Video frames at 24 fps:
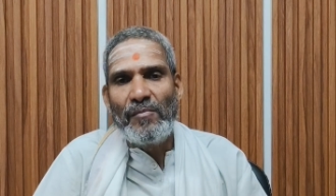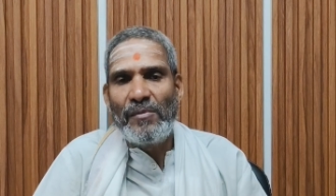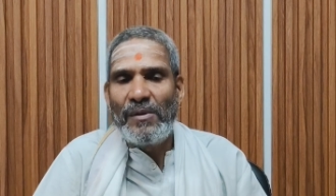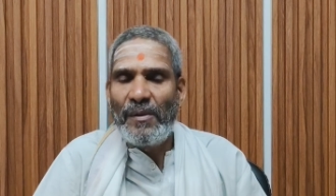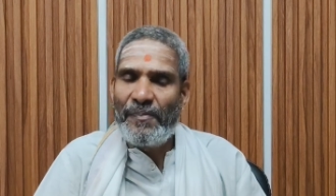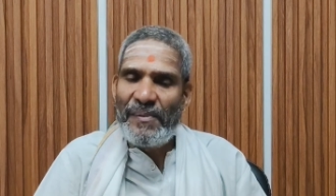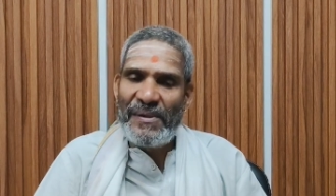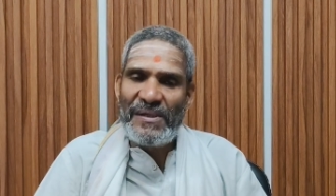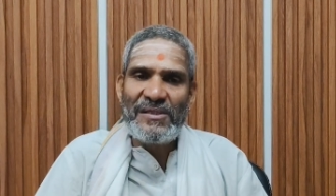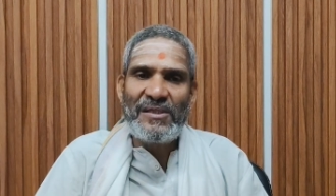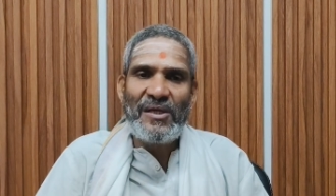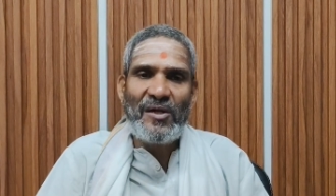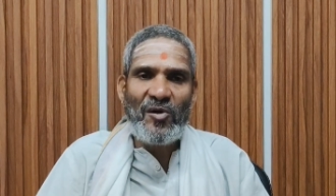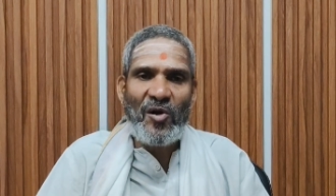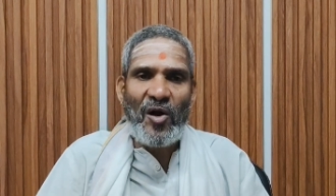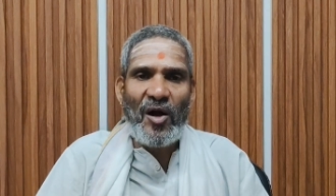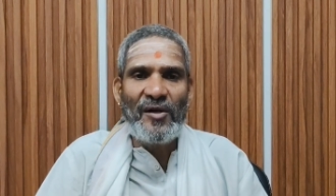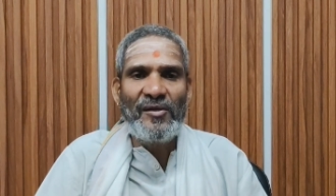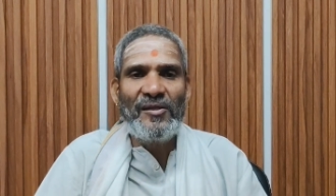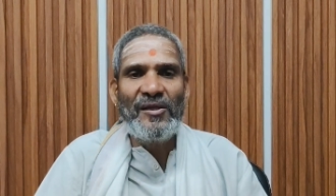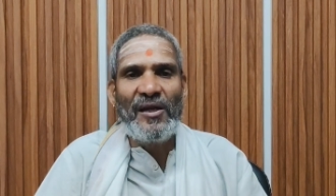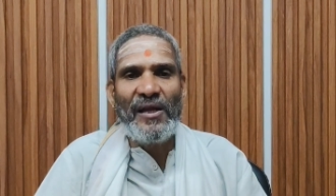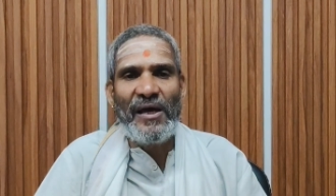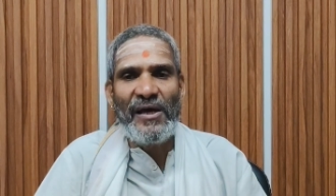The person
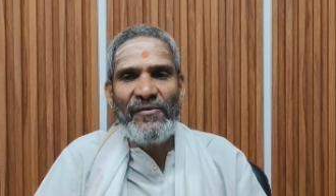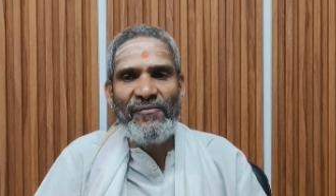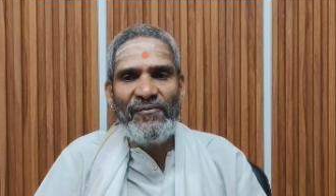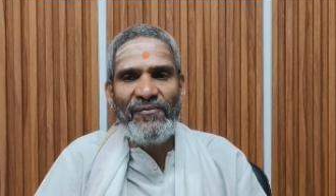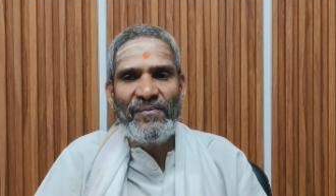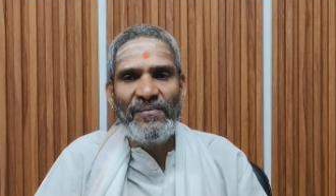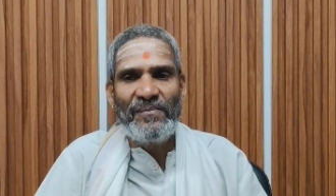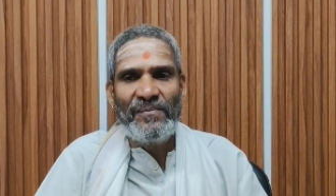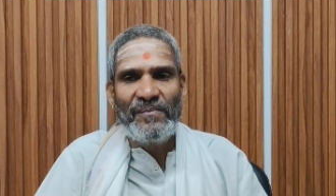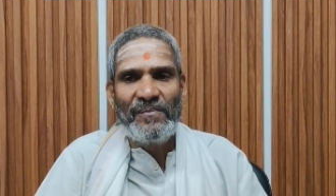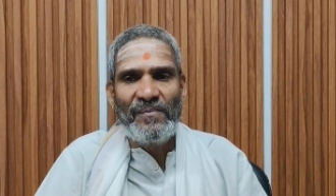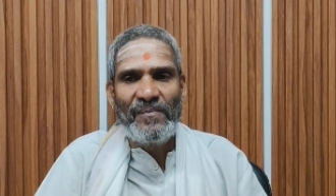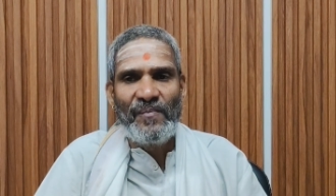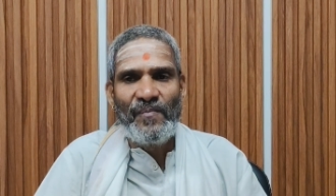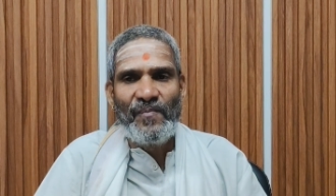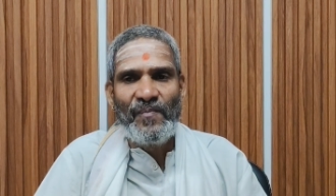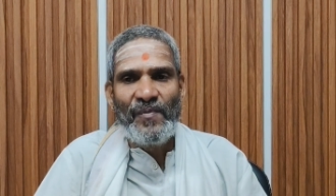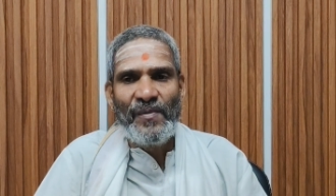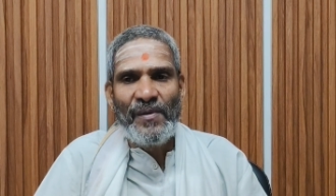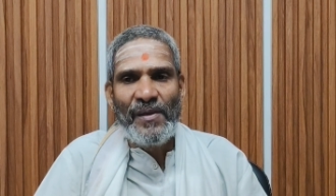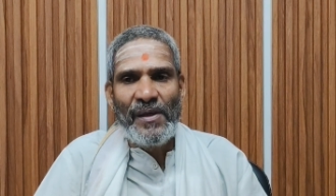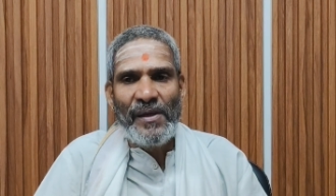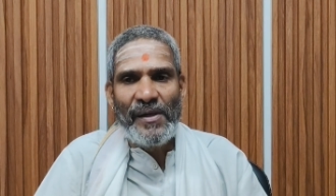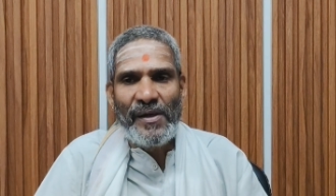got the life,
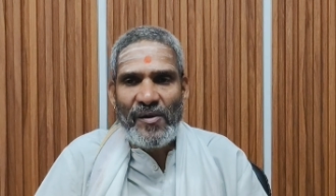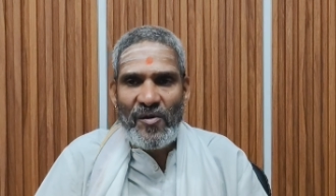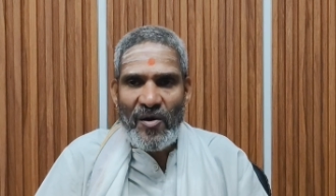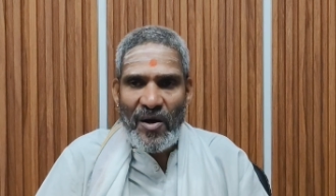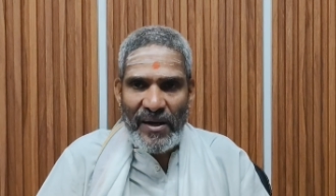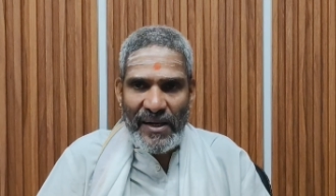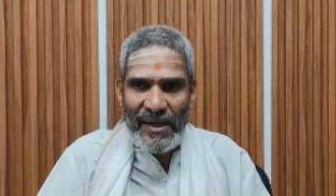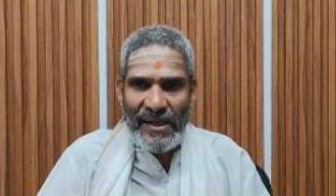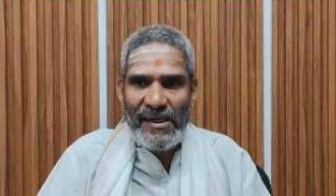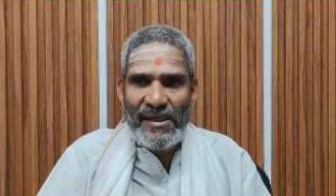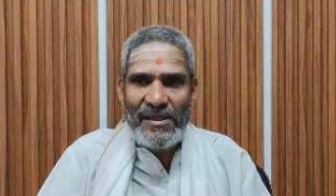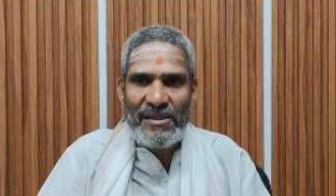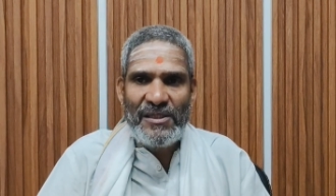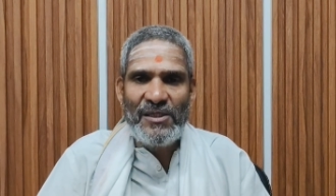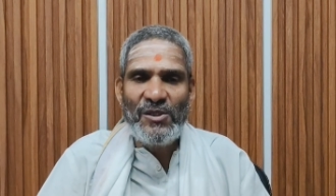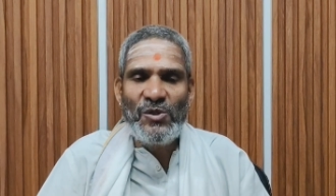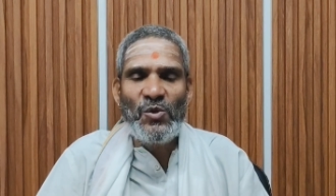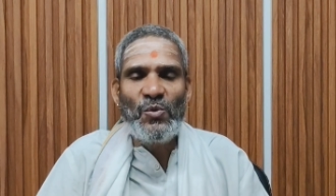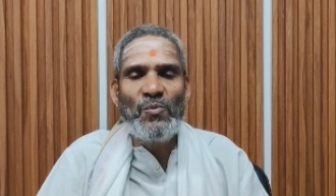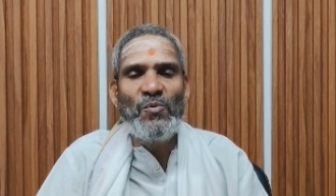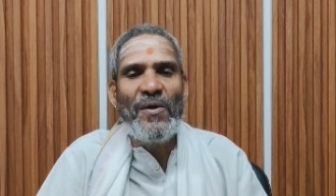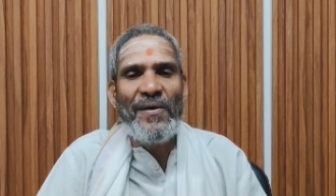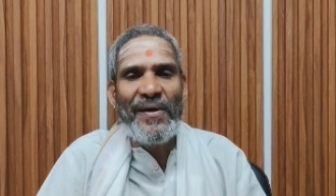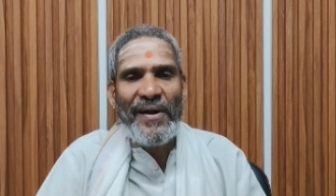he got energy
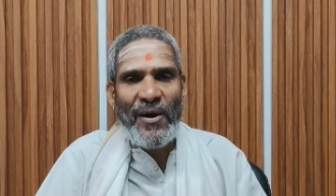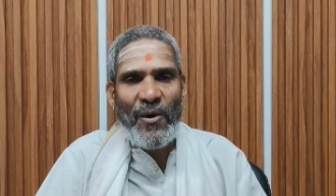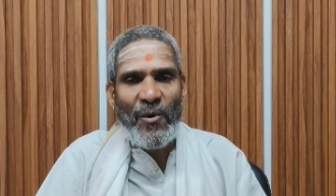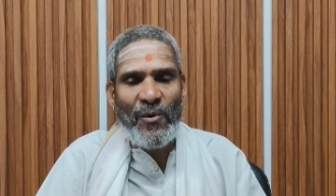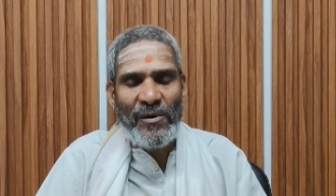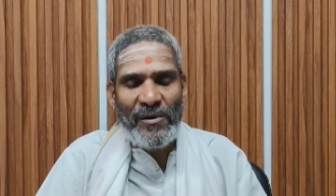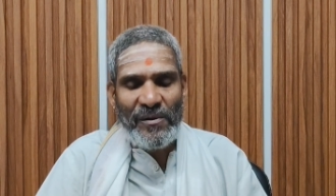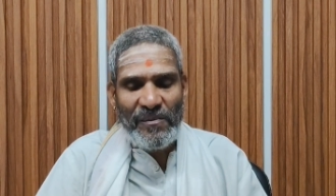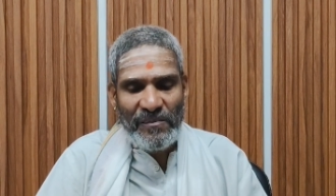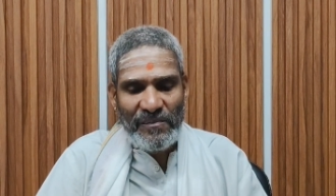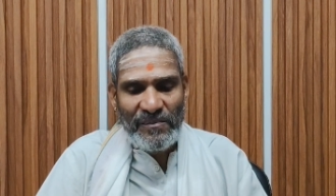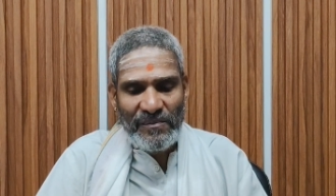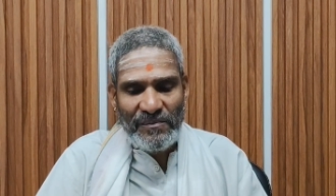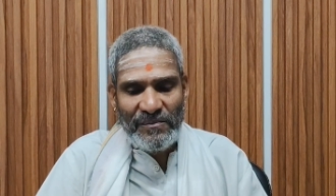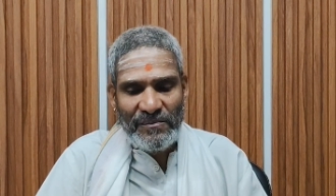to move around.